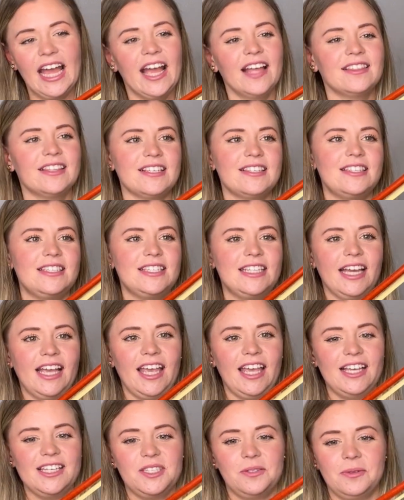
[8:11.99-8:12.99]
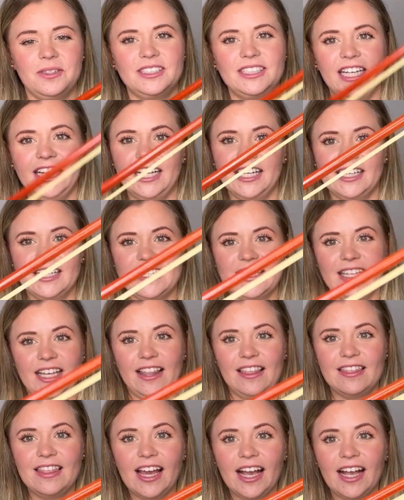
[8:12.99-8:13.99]
The stick is ridiculously
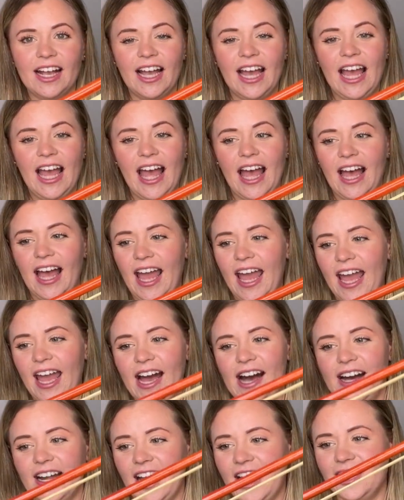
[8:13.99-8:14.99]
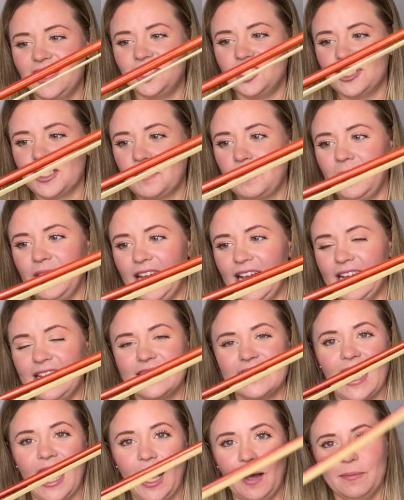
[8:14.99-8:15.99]
thick, and it just plays
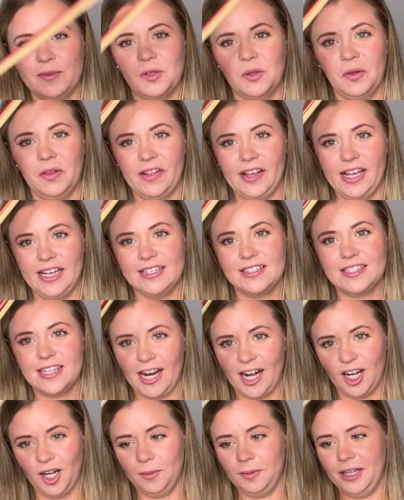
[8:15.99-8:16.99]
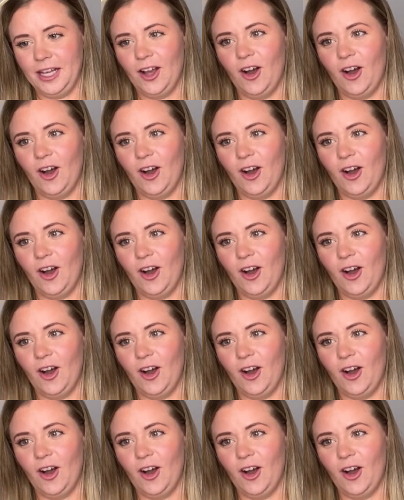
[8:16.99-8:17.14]
absolutely terribly.